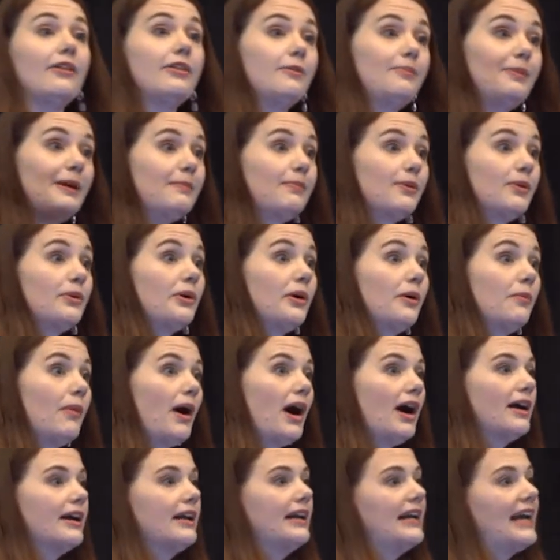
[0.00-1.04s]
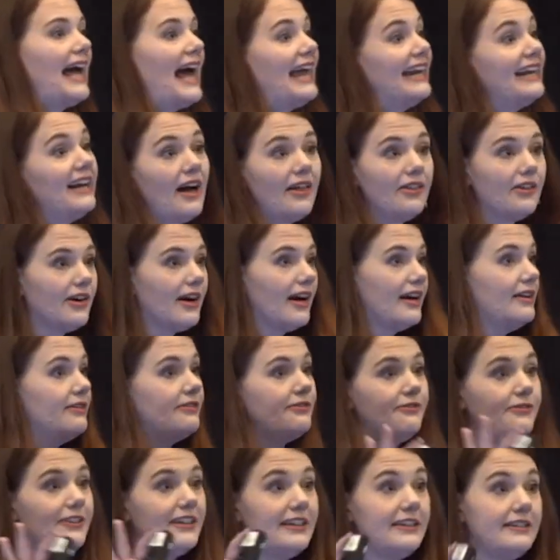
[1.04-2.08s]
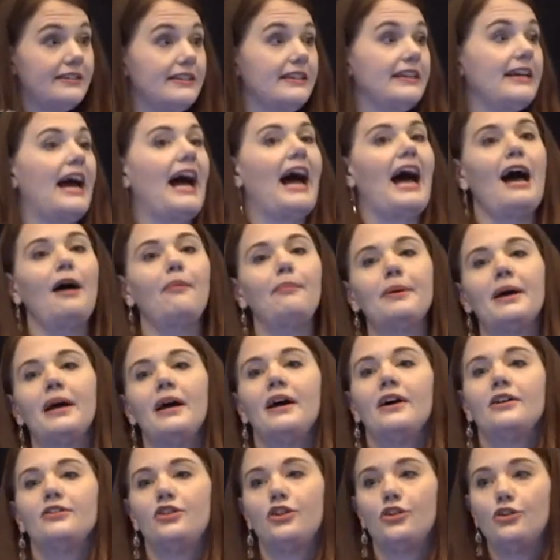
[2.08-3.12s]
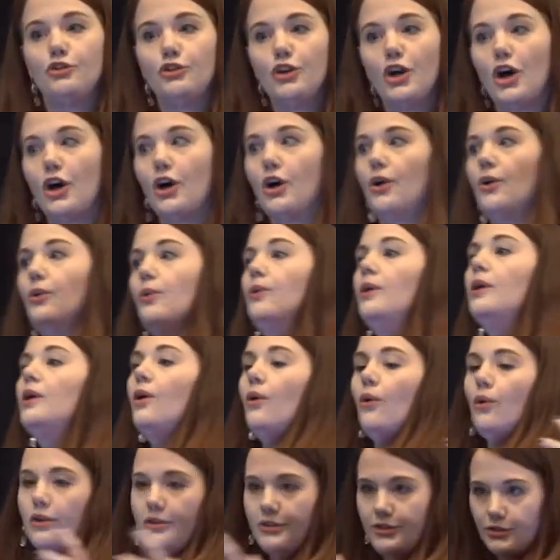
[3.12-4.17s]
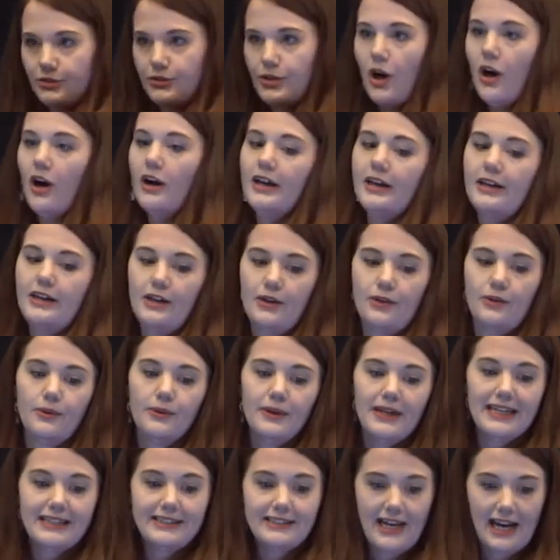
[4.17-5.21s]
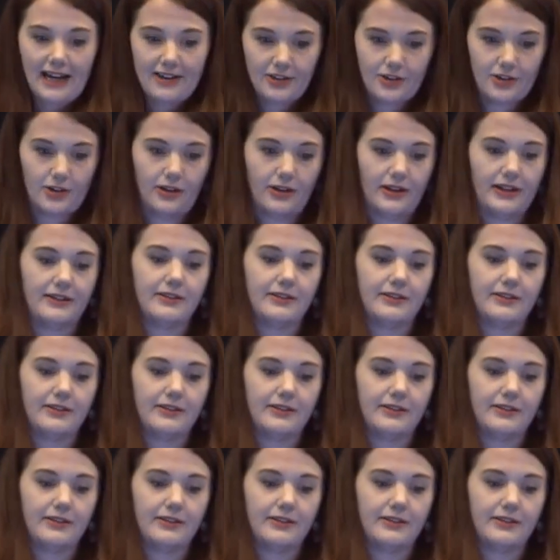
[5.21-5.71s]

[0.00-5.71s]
the people who are marketing any other kind of fitnessy app to know or to target you intentionally.